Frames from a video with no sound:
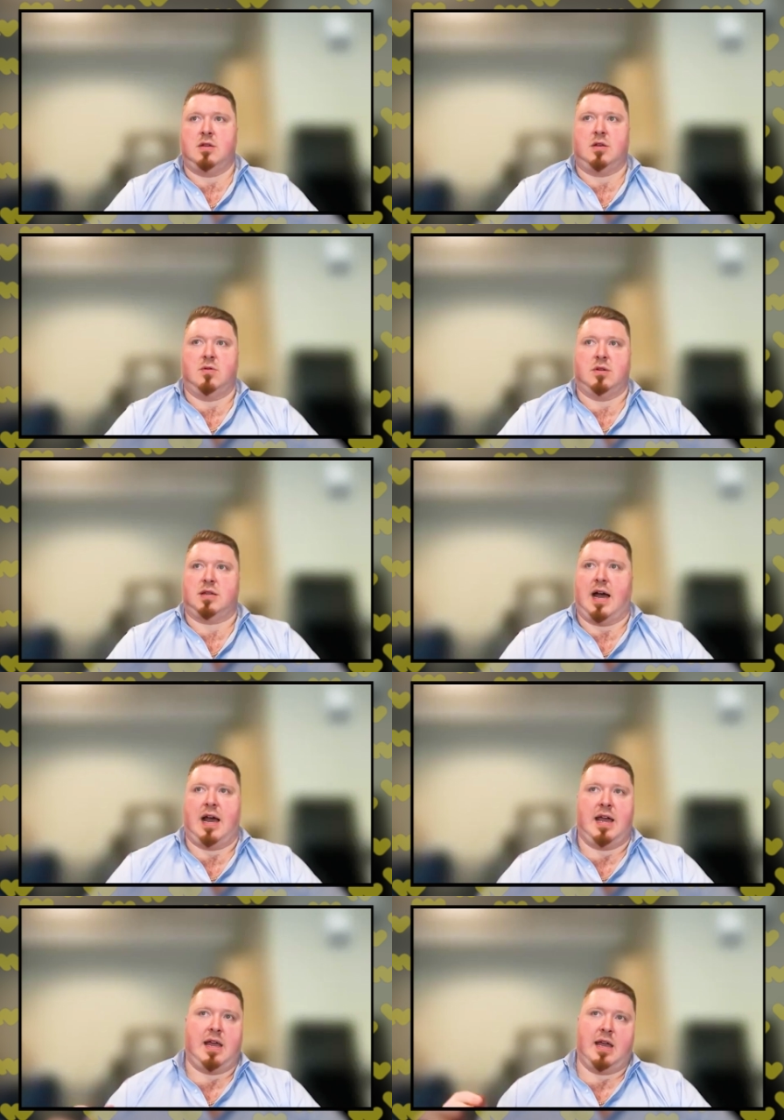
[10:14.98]
to as
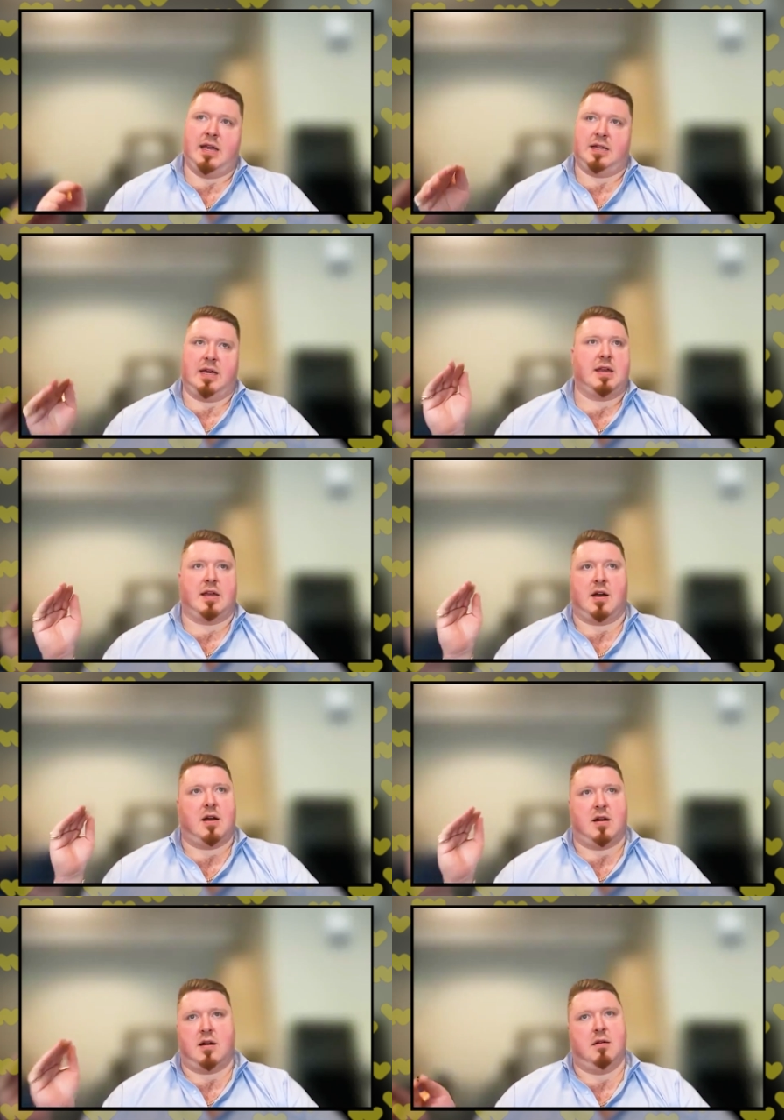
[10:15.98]
high as I think
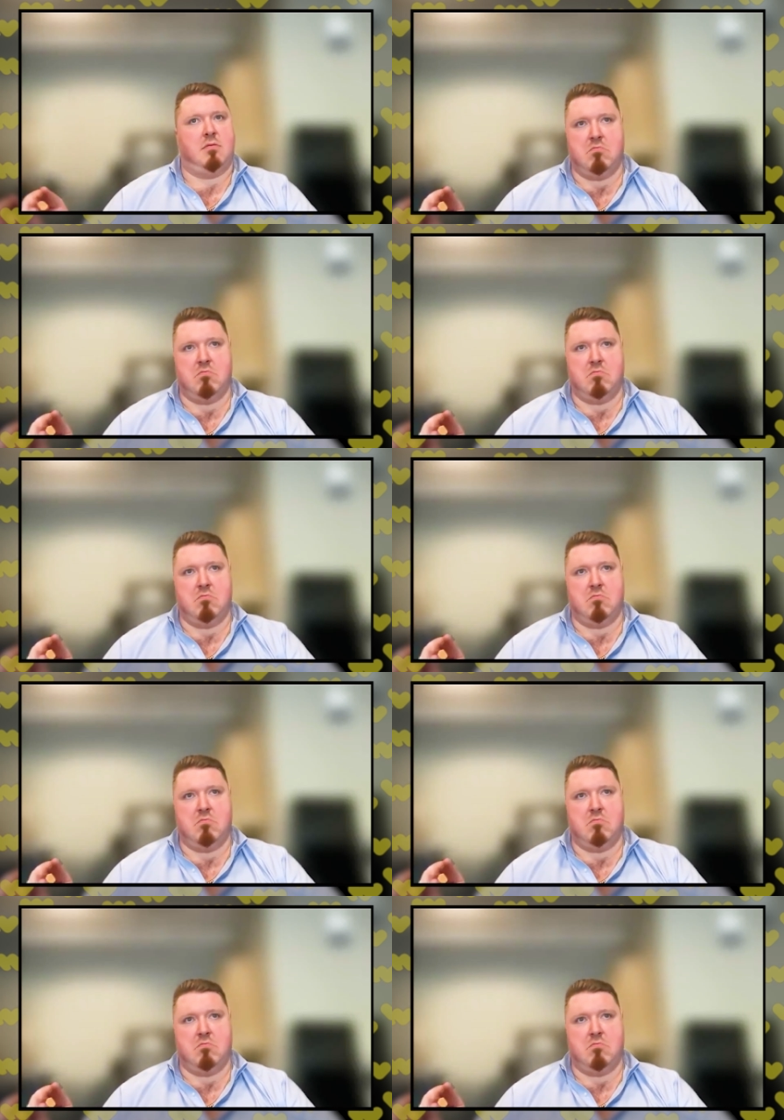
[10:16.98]
our